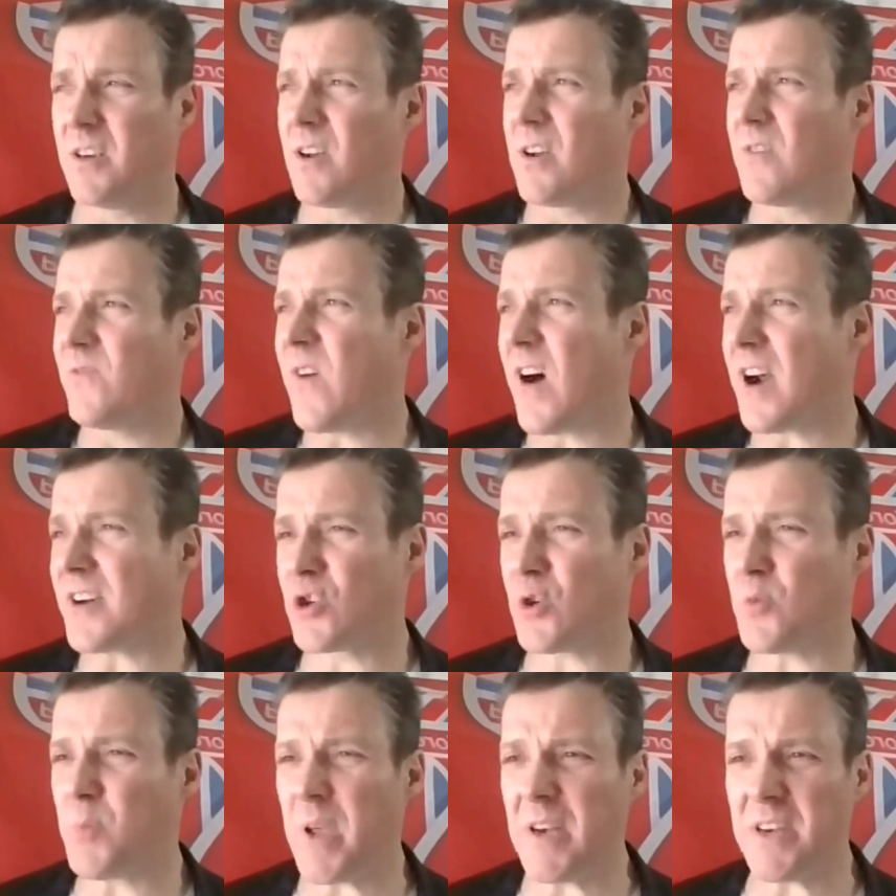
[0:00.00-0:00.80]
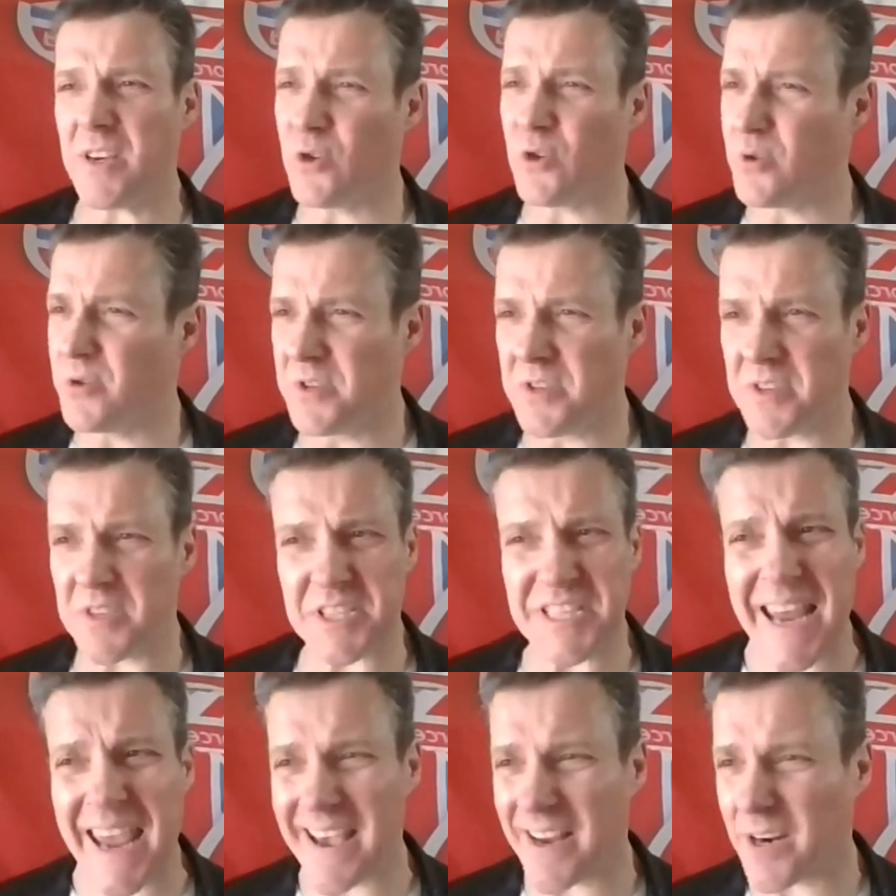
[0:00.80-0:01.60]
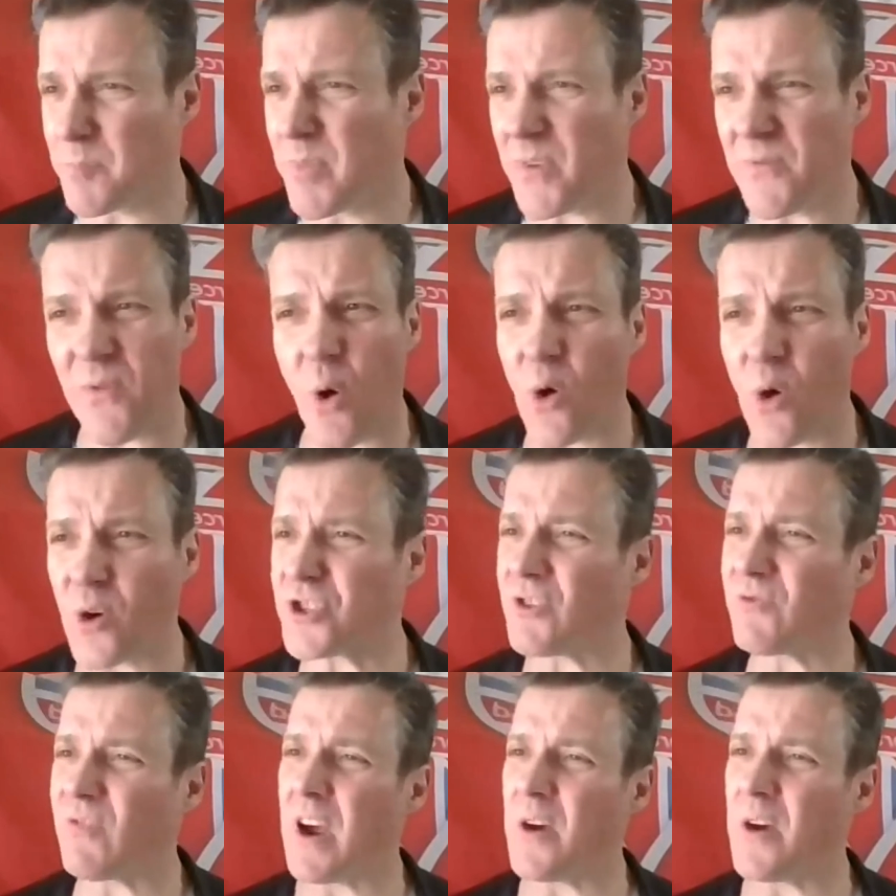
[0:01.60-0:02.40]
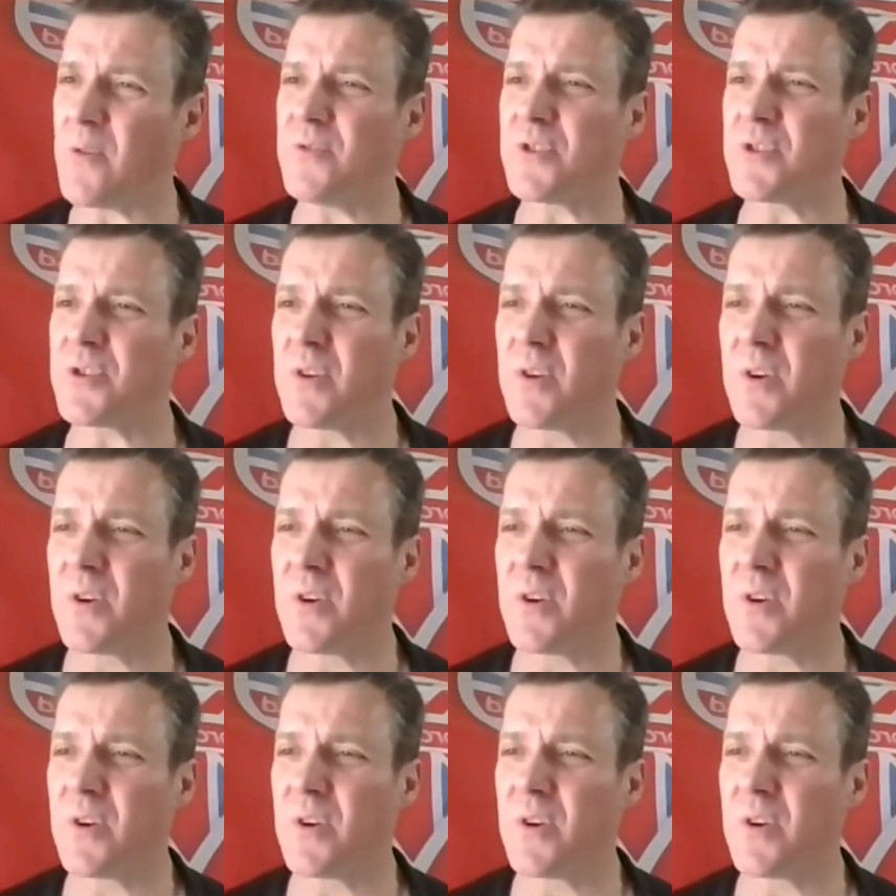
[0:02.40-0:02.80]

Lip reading: Far too many Unionist herbivores around.